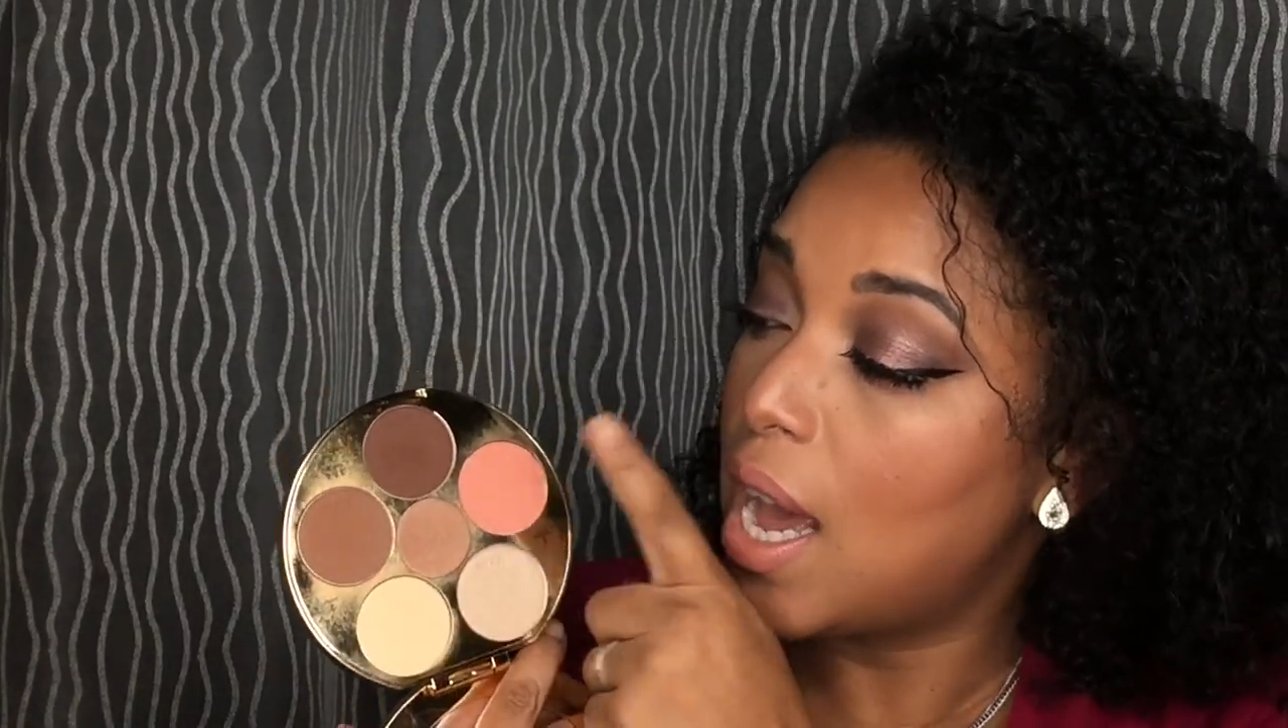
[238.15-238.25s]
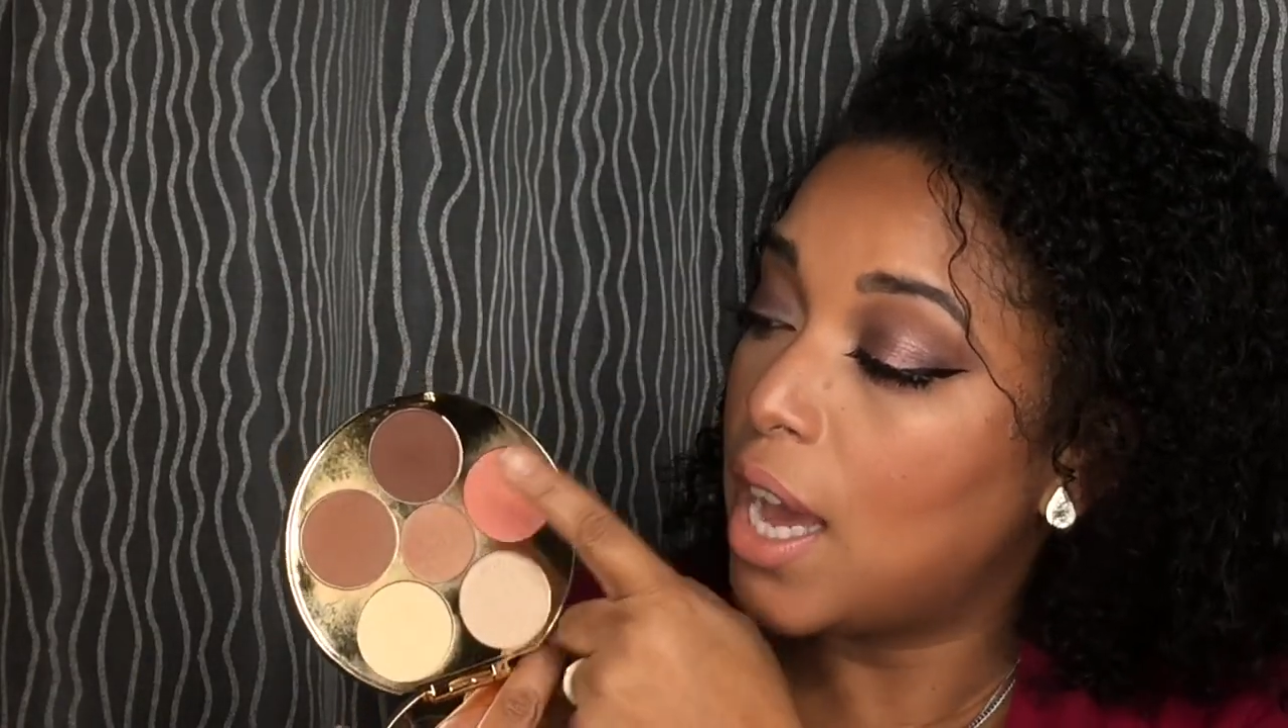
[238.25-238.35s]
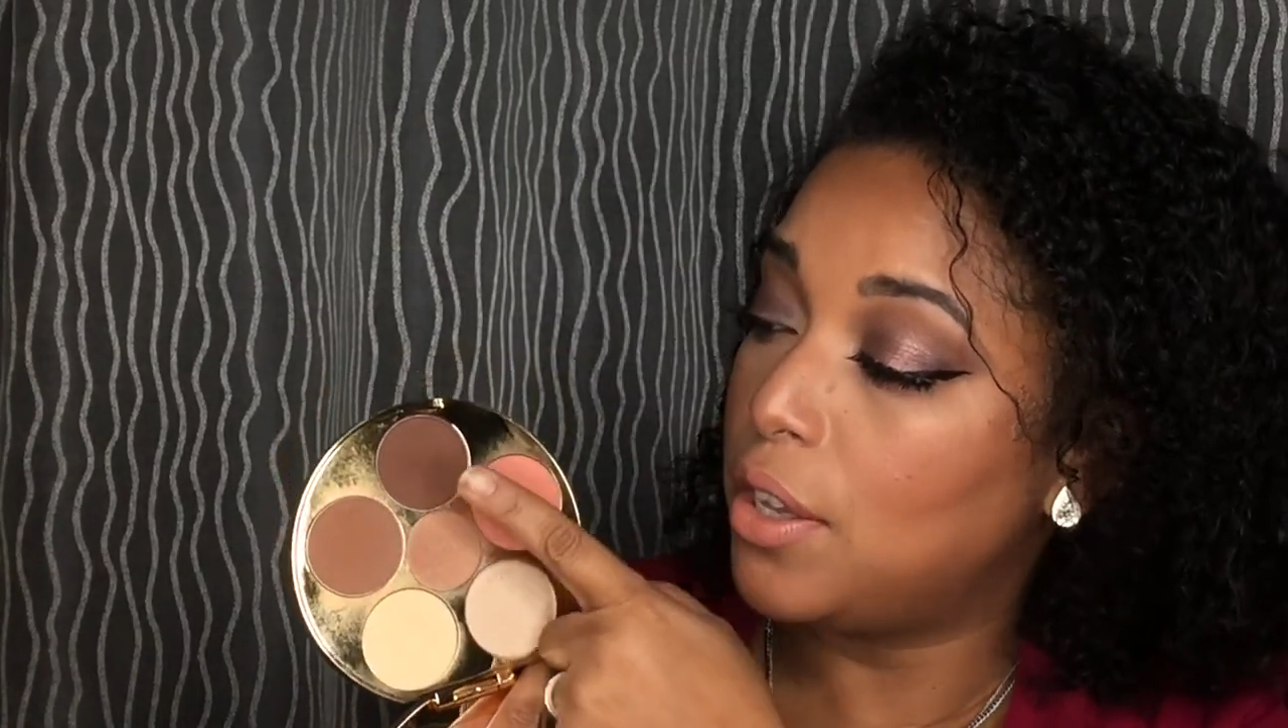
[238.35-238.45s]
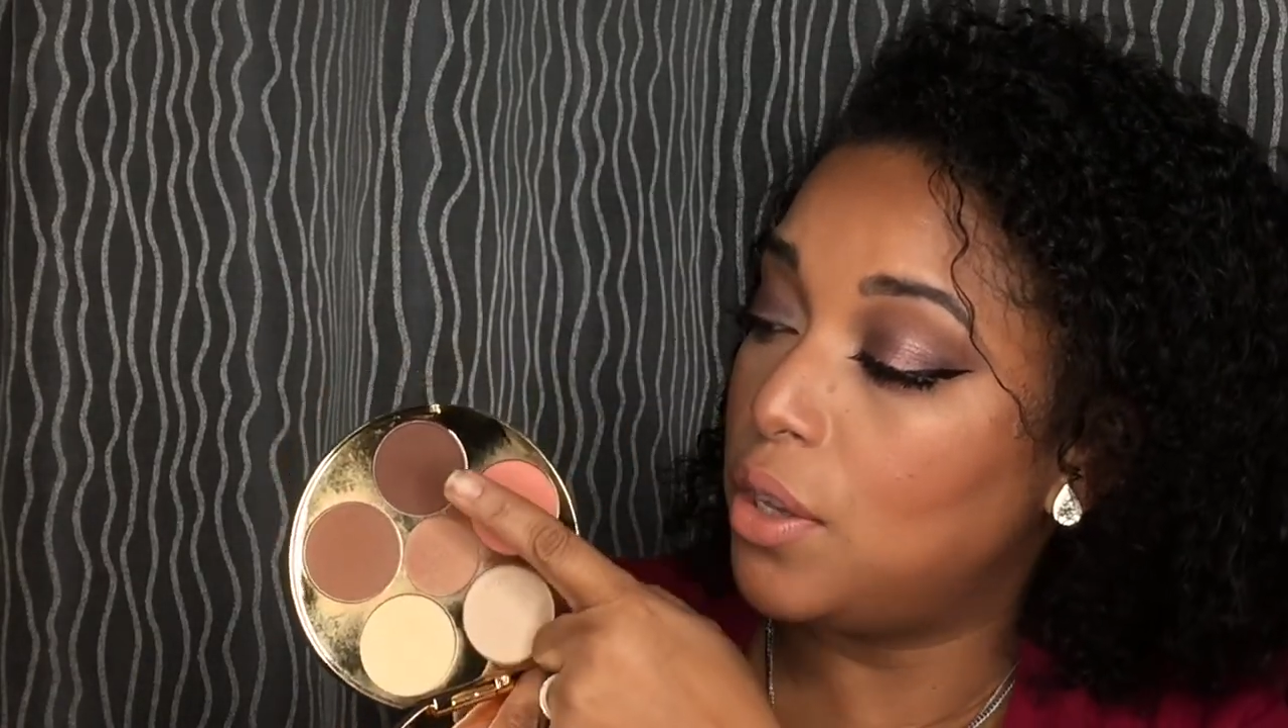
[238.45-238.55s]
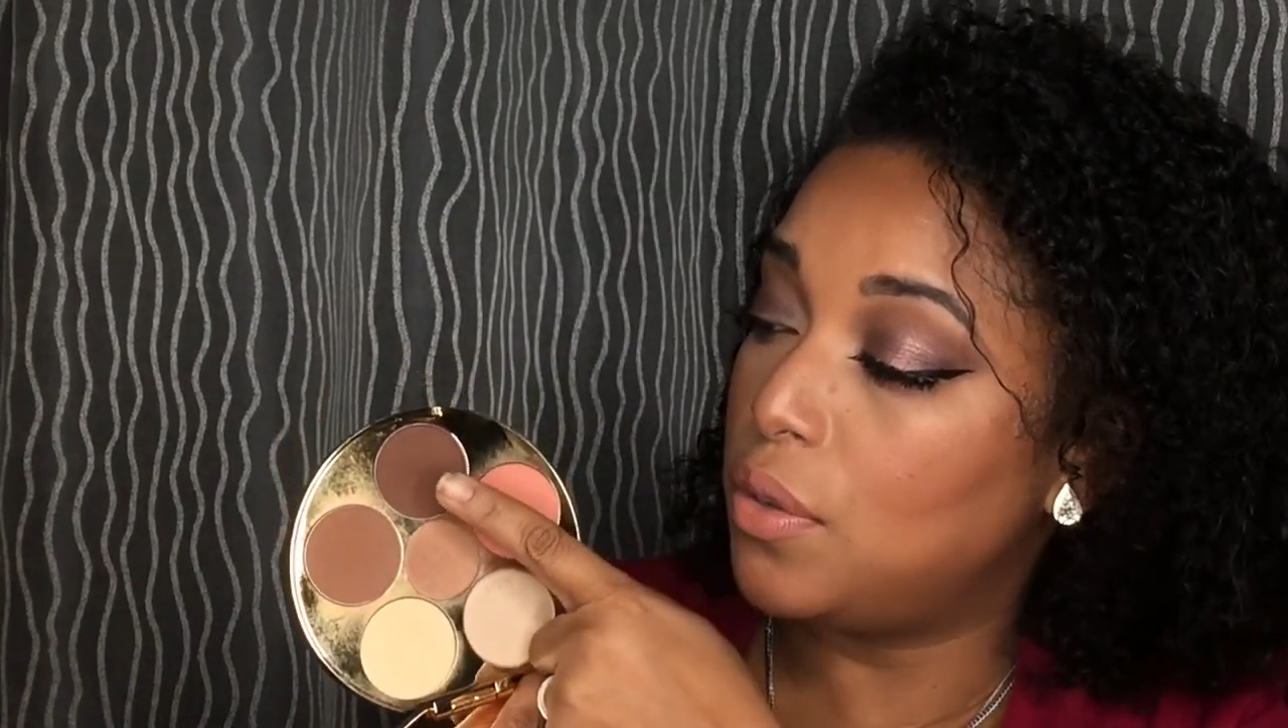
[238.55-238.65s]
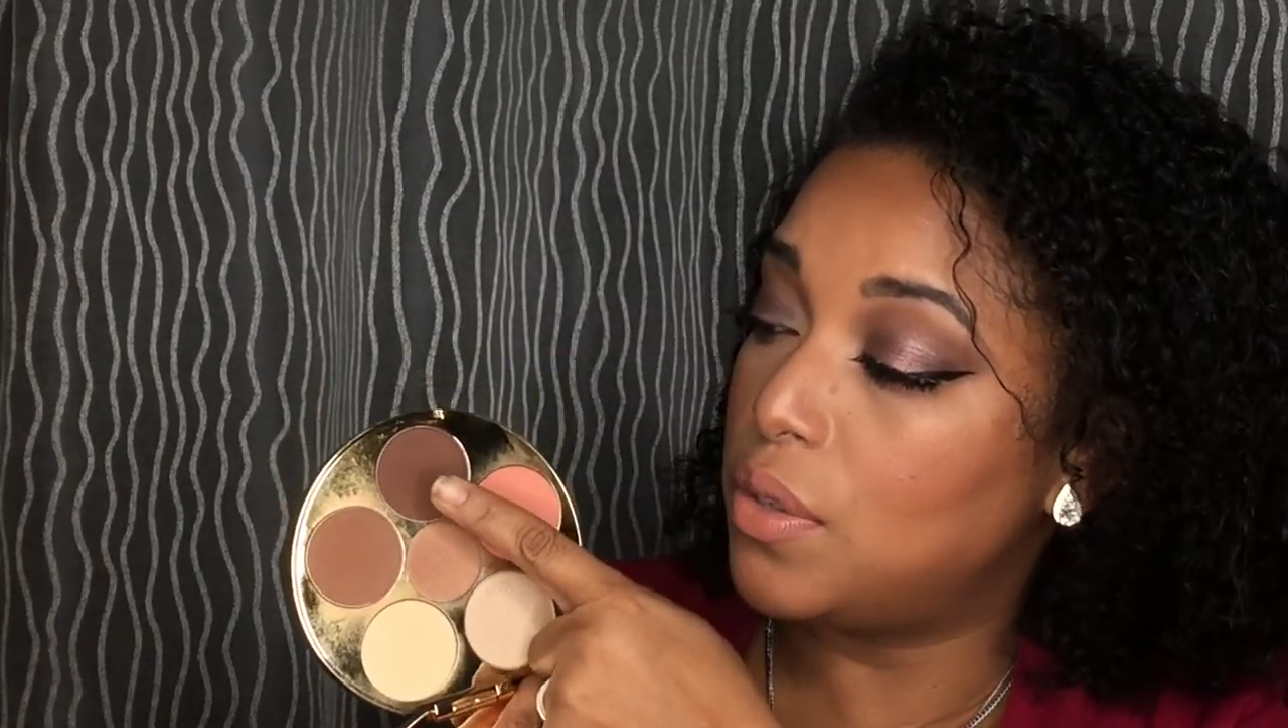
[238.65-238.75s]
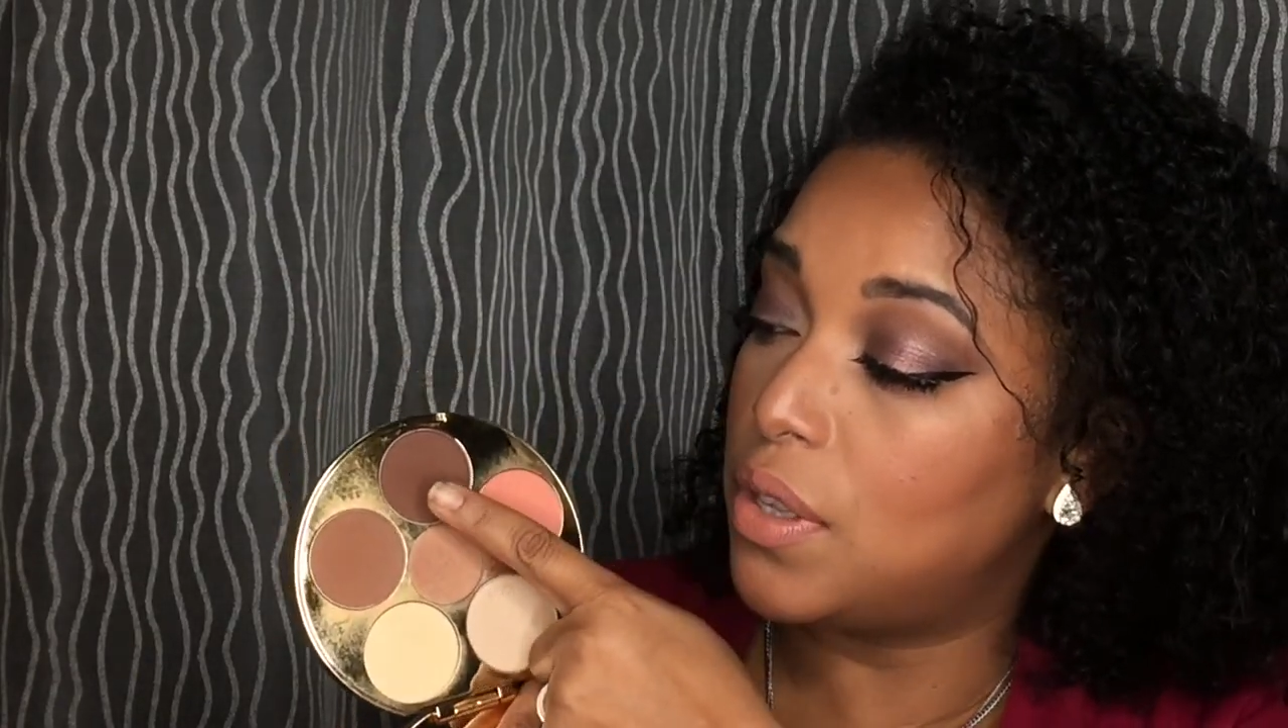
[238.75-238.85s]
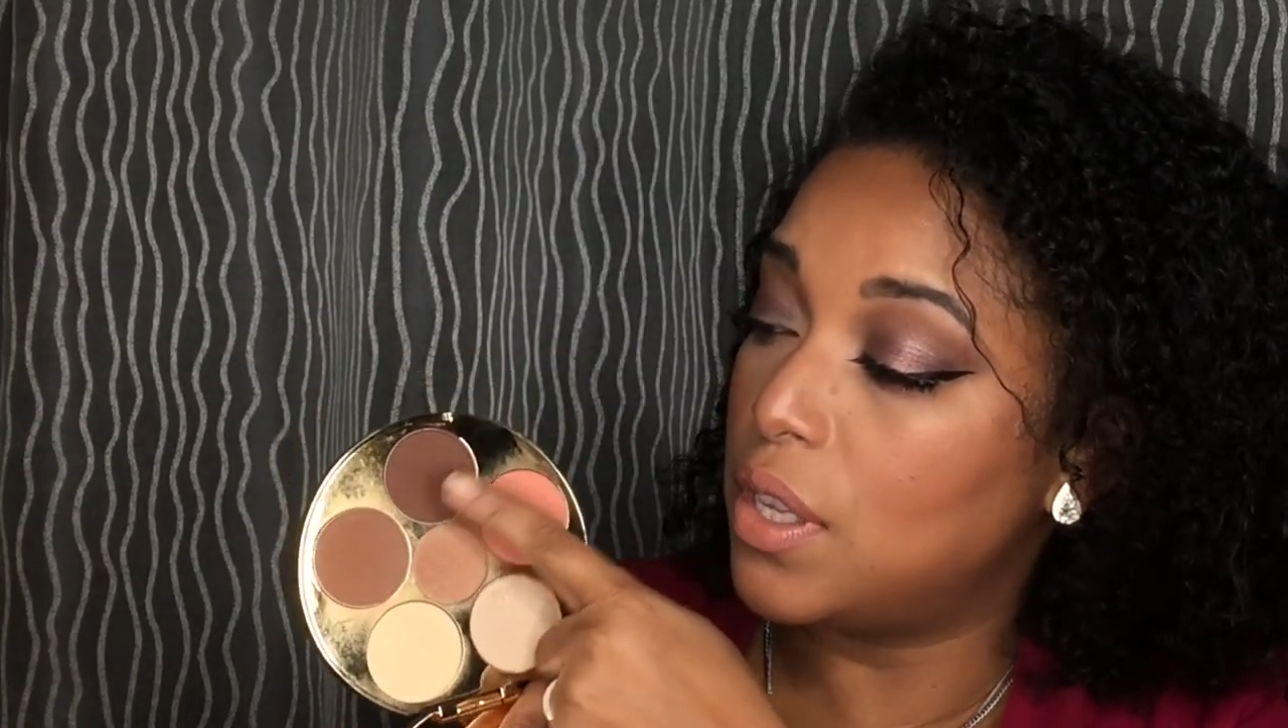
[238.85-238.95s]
I use